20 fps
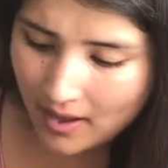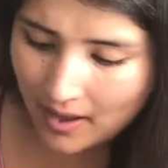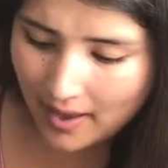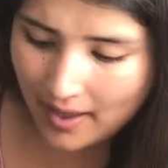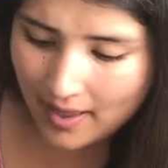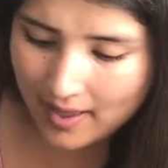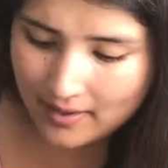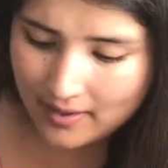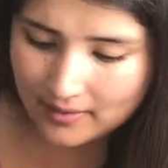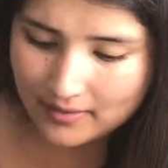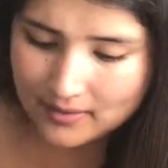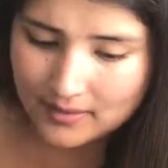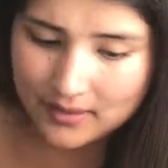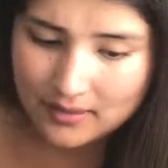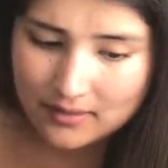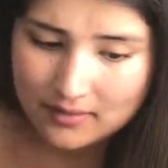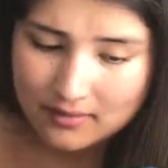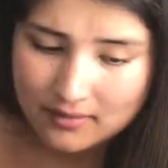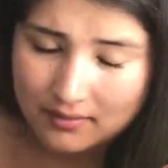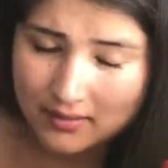and
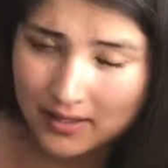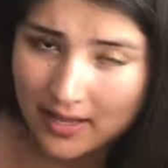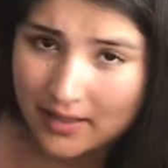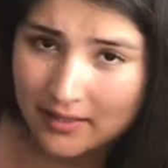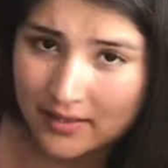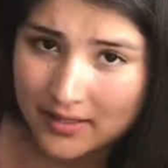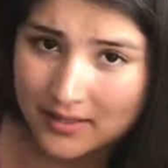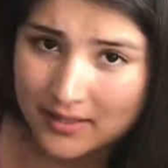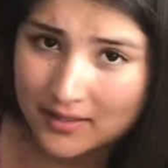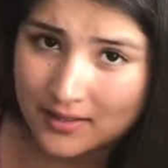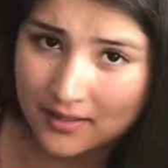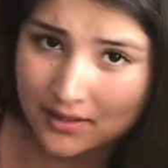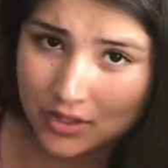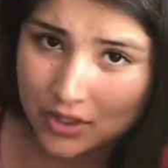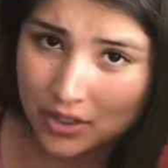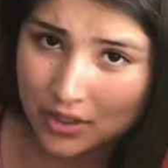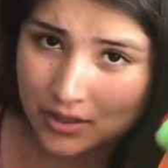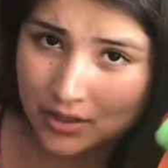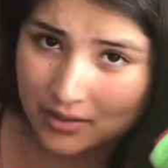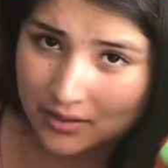yeah, this
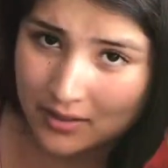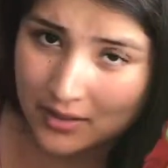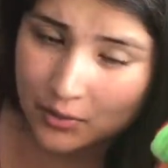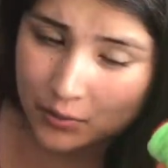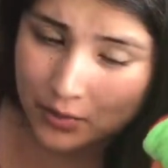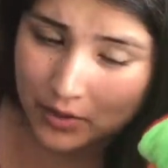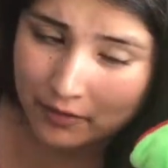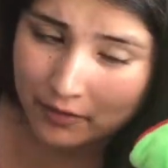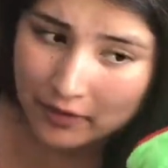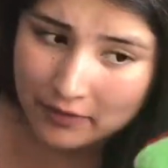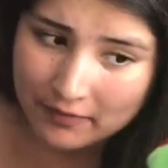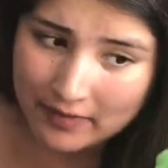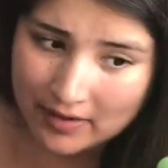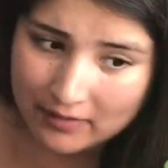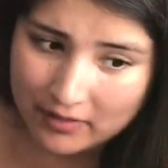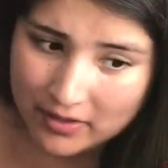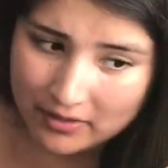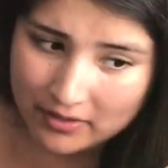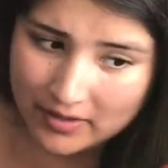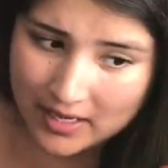is one of her
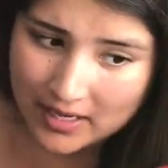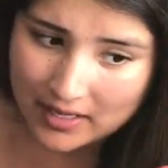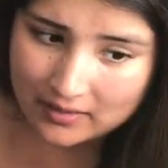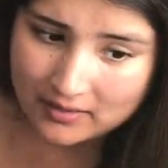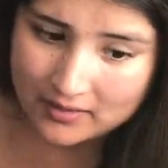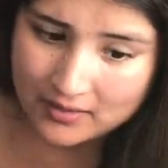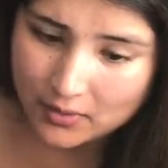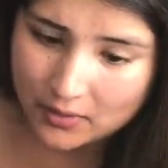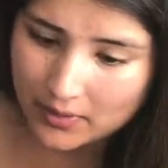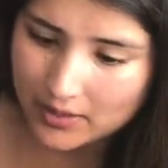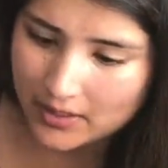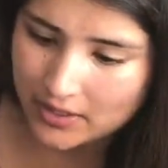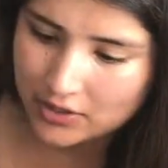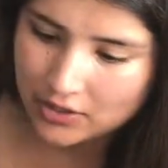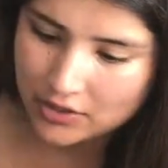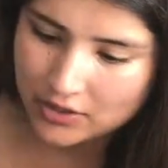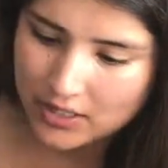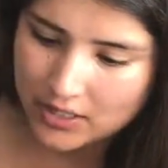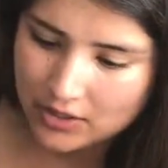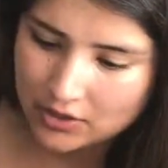favorite things, so it
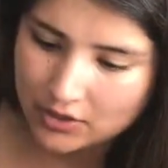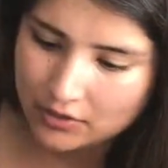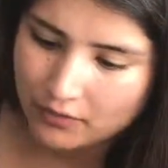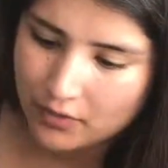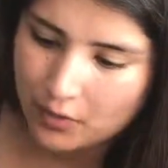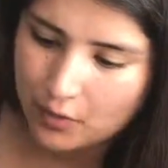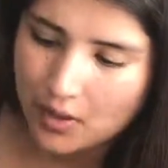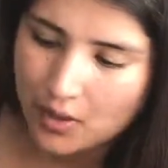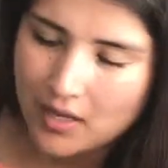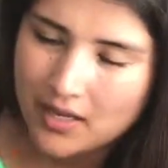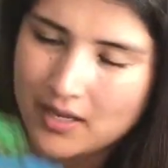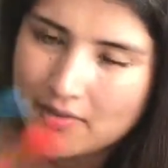entertains her for a while.